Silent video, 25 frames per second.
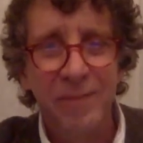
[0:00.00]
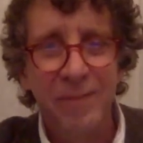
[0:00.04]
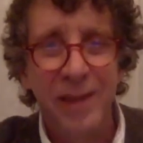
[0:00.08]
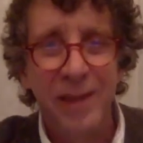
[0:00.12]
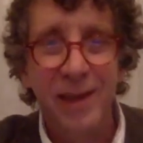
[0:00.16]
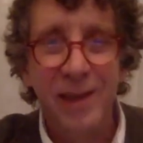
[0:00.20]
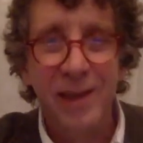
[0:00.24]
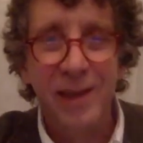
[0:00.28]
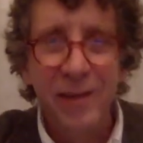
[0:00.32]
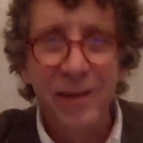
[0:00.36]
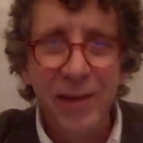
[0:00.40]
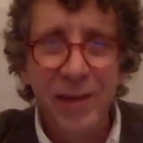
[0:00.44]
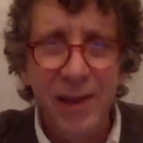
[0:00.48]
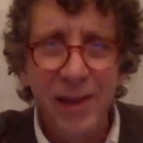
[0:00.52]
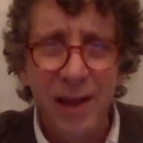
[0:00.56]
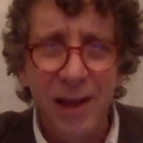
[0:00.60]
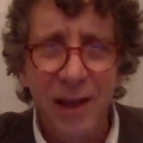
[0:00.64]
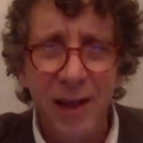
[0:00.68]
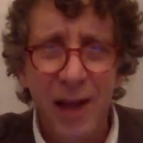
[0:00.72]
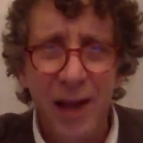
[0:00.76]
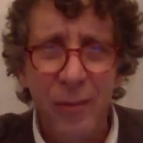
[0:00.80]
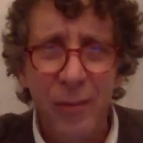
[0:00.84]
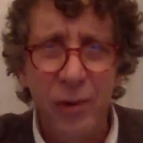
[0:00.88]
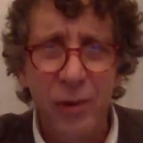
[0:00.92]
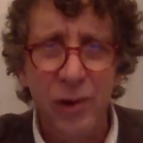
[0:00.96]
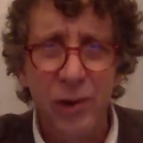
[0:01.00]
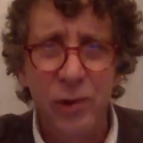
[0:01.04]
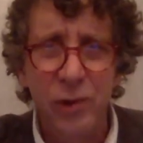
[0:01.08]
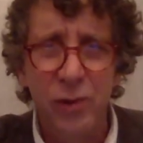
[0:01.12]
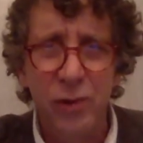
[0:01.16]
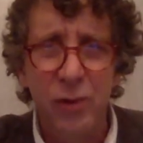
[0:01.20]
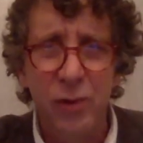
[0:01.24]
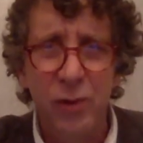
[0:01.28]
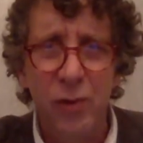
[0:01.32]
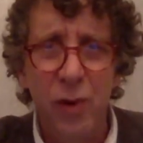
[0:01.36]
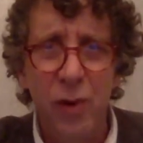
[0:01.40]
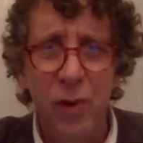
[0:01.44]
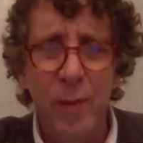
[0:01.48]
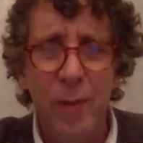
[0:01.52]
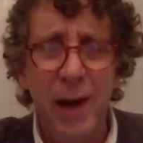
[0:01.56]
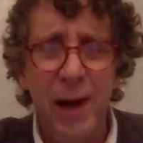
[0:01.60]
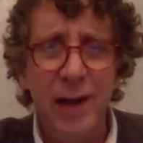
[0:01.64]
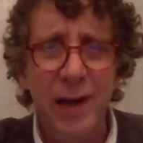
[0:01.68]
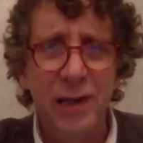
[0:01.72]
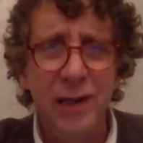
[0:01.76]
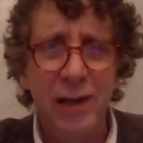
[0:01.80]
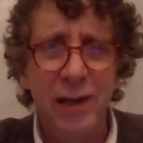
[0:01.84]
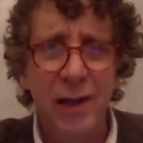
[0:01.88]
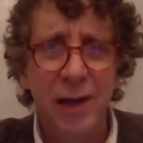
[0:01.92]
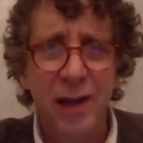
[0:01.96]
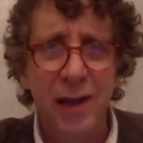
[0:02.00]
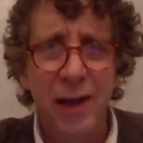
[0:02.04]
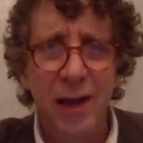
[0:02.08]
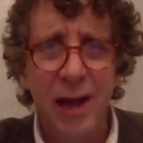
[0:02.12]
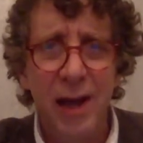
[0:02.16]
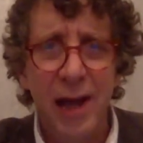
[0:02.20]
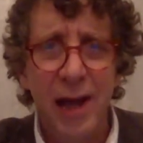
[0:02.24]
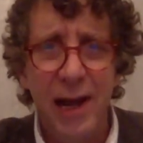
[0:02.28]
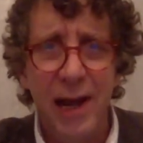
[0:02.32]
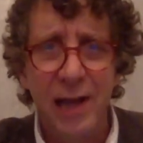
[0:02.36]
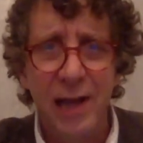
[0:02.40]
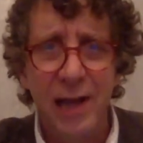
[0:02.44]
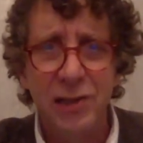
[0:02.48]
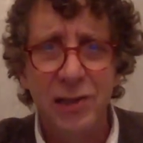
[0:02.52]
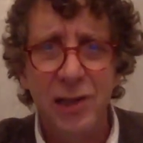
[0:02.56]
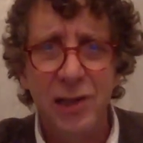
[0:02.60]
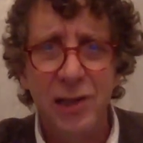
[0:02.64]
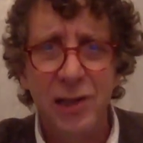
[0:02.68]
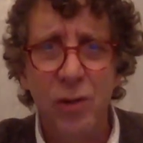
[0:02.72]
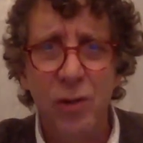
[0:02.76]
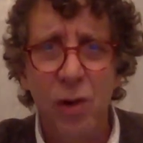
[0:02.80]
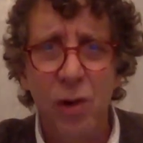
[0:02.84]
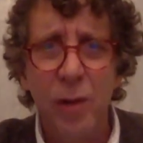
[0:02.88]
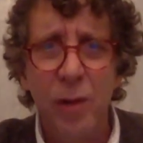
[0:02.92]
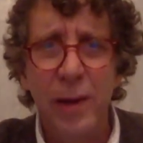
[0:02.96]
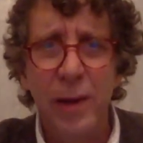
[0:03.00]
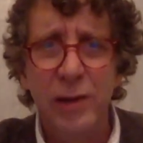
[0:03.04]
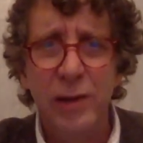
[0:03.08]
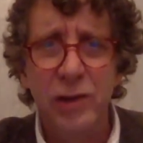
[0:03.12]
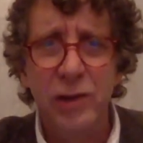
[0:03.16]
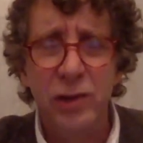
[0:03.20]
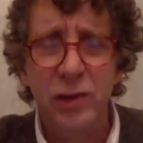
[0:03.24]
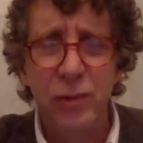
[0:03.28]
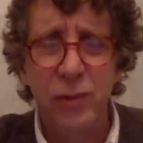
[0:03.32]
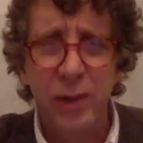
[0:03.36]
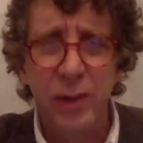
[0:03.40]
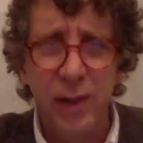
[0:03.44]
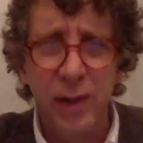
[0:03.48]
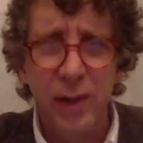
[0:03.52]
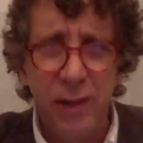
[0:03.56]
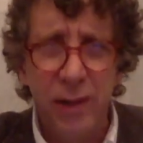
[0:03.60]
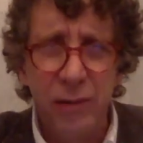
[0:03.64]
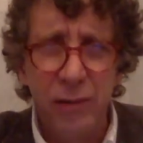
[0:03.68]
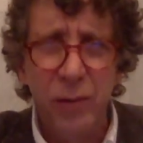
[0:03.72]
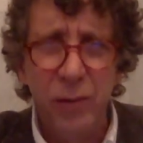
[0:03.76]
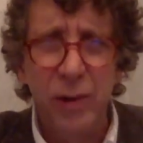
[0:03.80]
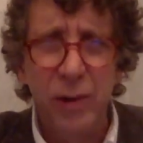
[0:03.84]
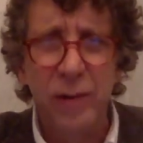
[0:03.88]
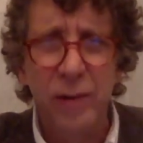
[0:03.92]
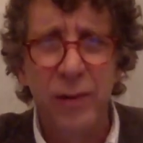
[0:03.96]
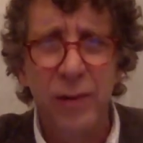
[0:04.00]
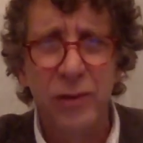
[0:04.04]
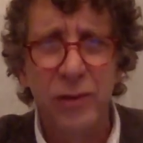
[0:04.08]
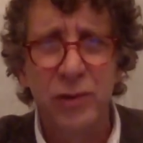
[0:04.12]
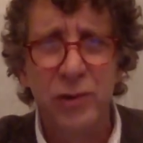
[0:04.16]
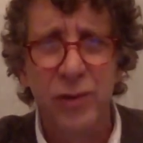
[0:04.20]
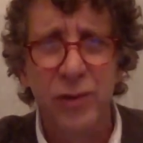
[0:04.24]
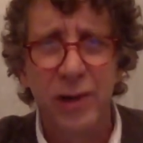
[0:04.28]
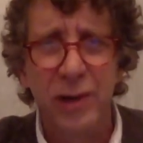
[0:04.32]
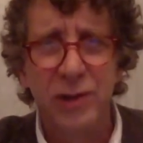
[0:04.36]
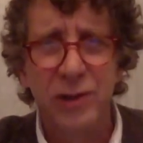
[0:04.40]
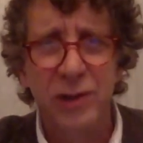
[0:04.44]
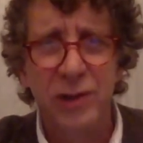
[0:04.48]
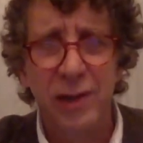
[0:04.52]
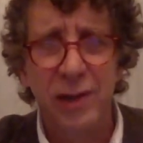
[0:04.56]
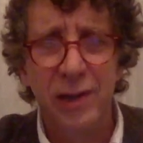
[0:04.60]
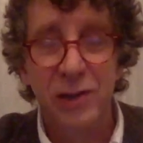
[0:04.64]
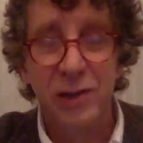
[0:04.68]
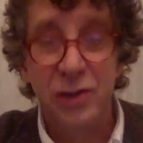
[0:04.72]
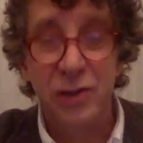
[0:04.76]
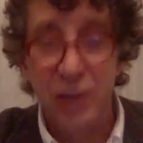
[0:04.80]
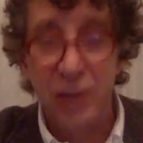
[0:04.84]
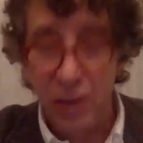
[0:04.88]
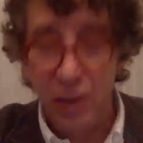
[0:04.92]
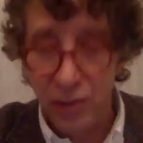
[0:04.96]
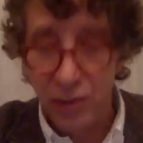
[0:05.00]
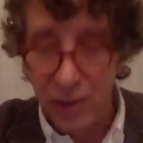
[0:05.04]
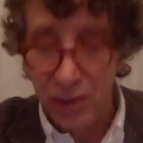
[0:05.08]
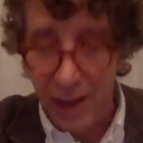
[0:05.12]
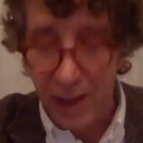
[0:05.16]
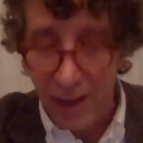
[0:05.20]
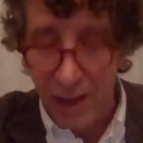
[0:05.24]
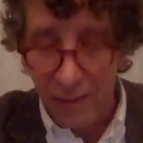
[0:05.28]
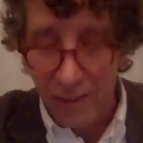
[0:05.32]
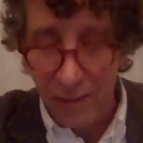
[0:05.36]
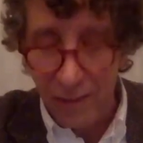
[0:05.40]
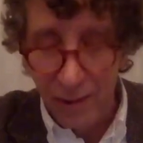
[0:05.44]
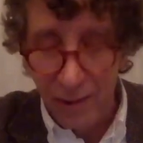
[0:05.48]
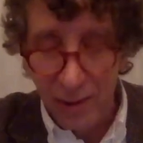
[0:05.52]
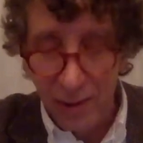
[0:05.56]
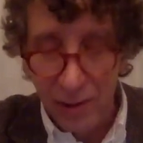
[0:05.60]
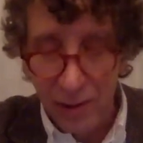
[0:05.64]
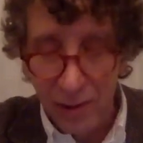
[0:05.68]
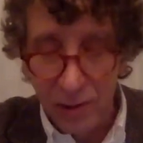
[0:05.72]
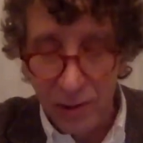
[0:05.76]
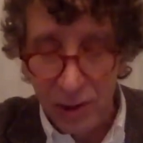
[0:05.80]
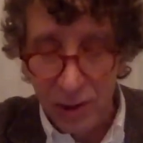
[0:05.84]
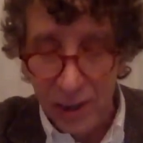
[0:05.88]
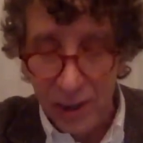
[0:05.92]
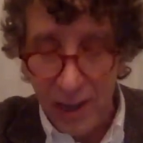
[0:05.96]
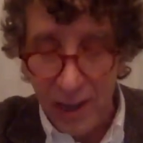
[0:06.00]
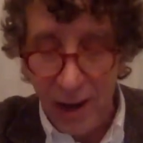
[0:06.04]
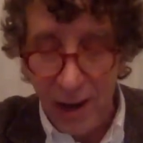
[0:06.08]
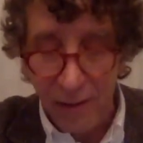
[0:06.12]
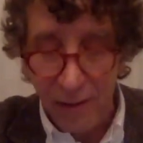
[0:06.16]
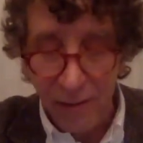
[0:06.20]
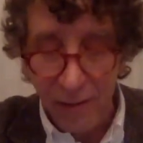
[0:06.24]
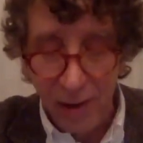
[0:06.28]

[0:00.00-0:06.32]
and giving that library to a robot and asking the robot to screen every one of those drugs against cells that have CF.